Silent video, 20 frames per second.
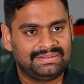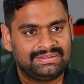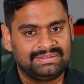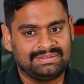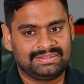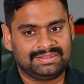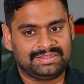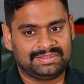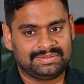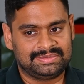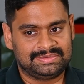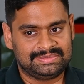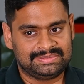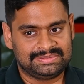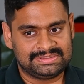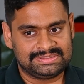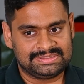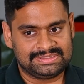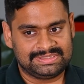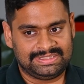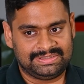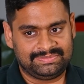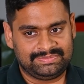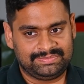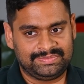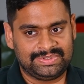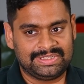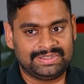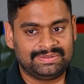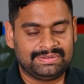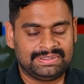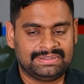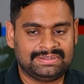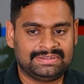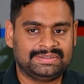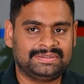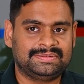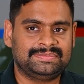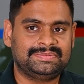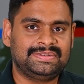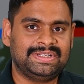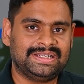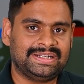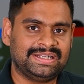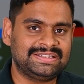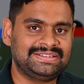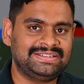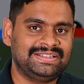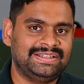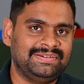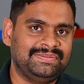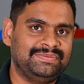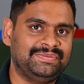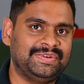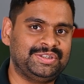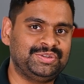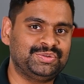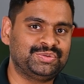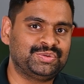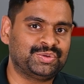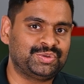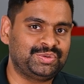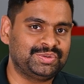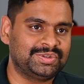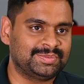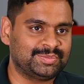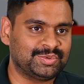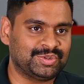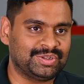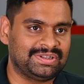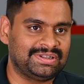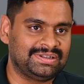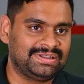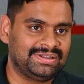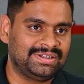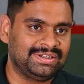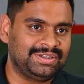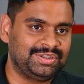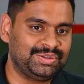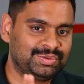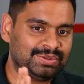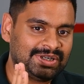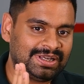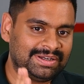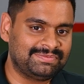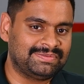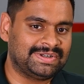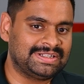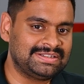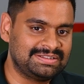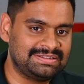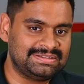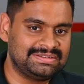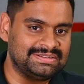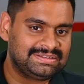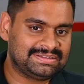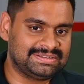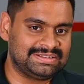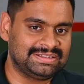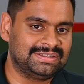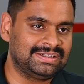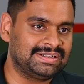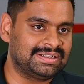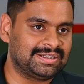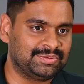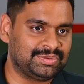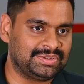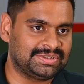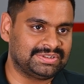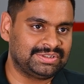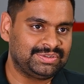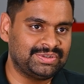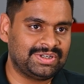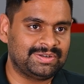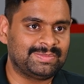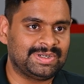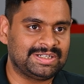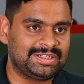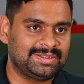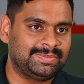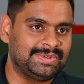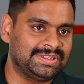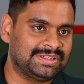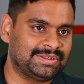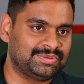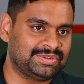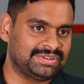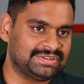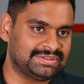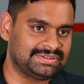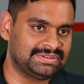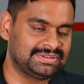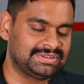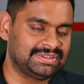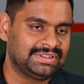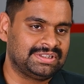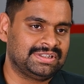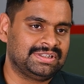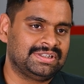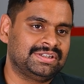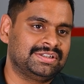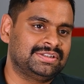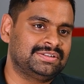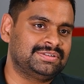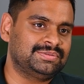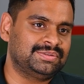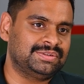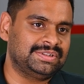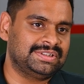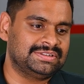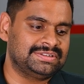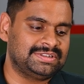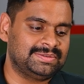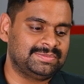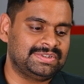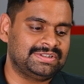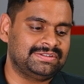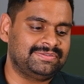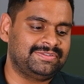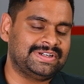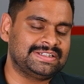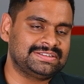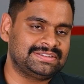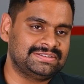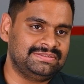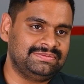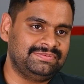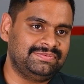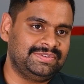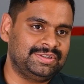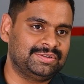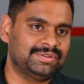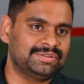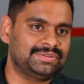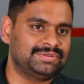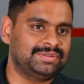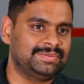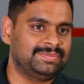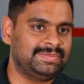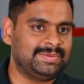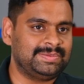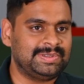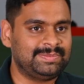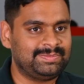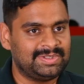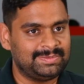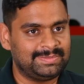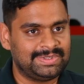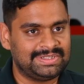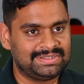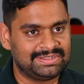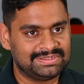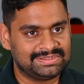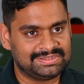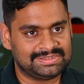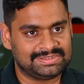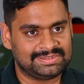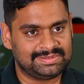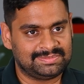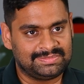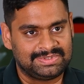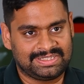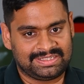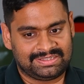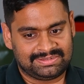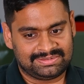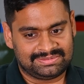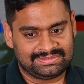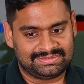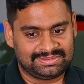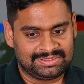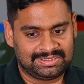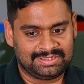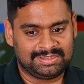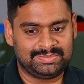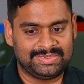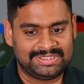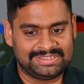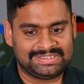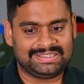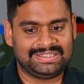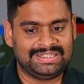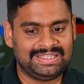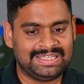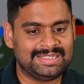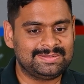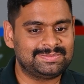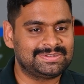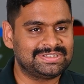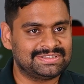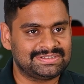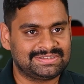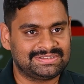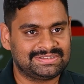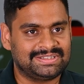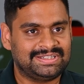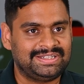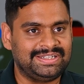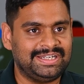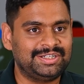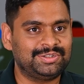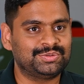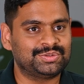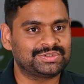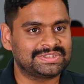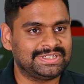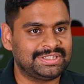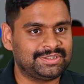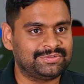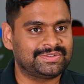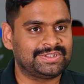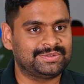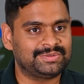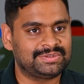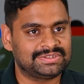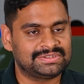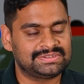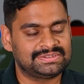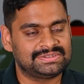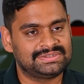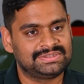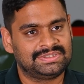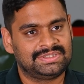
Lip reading: let's say when you go to a mall, you don't have one single counter, you have multiple counters. So in a similar fashion, we also implemented a system that basically helps us create those kind of counters.